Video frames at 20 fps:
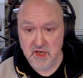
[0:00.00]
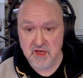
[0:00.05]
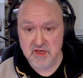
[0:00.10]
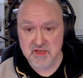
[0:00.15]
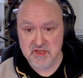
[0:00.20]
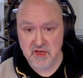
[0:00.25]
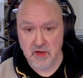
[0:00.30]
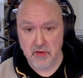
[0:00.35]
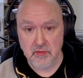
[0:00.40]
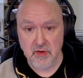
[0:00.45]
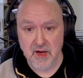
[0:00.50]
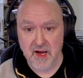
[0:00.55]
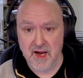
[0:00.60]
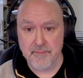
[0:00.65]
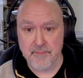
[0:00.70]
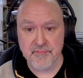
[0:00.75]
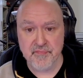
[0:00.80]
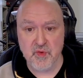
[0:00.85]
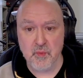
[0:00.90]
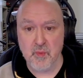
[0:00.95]
So
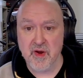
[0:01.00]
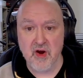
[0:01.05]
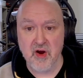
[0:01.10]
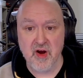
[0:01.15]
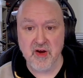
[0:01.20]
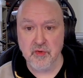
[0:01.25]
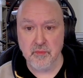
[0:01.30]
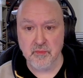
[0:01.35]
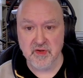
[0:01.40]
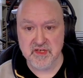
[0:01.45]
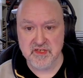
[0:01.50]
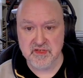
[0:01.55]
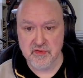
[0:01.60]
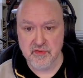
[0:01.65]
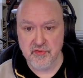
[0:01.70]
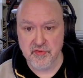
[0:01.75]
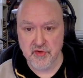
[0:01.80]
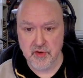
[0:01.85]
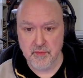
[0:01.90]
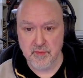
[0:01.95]
um, the way I normally do
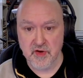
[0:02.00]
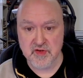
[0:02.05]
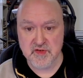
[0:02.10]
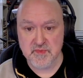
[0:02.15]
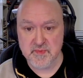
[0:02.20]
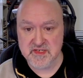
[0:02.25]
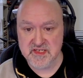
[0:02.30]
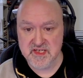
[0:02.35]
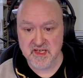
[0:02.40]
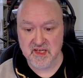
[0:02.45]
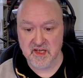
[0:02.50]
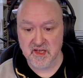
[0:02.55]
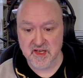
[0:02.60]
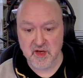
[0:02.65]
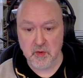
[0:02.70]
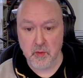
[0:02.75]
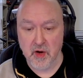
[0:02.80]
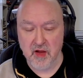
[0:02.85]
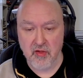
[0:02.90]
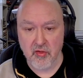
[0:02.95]
thermos, particularly
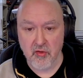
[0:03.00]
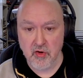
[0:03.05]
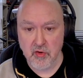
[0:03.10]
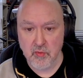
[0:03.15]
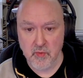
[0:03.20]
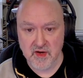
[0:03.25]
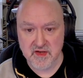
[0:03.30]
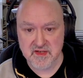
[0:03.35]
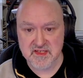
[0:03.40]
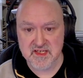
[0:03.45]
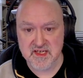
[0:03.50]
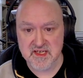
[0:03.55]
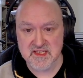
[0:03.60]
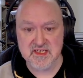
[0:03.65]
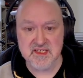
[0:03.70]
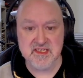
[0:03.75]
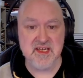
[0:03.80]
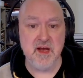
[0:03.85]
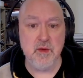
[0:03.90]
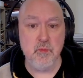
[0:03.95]
quite long ones, is to
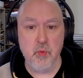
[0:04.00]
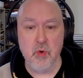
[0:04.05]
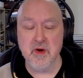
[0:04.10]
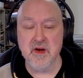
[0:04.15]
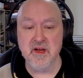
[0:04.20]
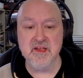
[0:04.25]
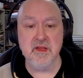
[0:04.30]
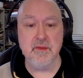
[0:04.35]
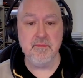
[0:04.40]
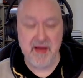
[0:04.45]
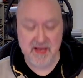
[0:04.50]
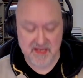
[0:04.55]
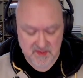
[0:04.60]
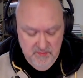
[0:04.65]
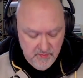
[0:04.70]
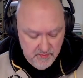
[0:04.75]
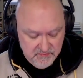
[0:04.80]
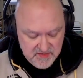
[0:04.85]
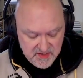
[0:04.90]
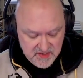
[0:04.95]
say what are the
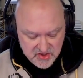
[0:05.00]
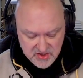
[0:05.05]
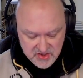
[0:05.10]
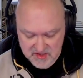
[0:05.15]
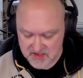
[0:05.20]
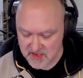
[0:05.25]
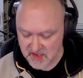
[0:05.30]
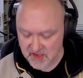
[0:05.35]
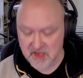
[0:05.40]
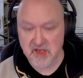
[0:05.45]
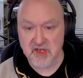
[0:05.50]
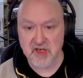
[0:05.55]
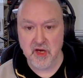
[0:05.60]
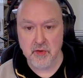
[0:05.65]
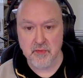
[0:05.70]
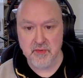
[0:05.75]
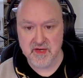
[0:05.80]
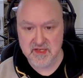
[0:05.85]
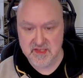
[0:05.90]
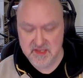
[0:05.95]
maximum digits that can
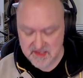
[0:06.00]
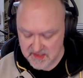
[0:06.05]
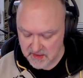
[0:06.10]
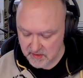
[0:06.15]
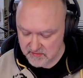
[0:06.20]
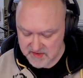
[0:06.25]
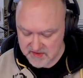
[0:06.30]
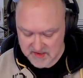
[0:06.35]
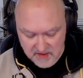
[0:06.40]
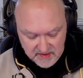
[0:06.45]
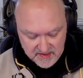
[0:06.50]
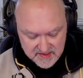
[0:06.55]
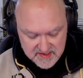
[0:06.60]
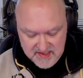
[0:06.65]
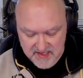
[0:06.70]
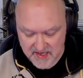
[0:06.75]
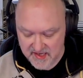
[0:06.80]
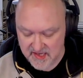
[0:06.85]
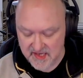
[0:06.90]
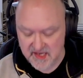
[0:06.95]
go into cells. So let's
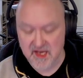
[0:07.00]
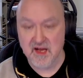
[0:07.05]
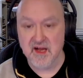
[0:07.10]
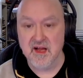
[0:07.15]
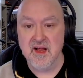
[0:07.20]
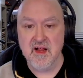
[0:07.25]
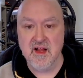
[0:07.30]
start here.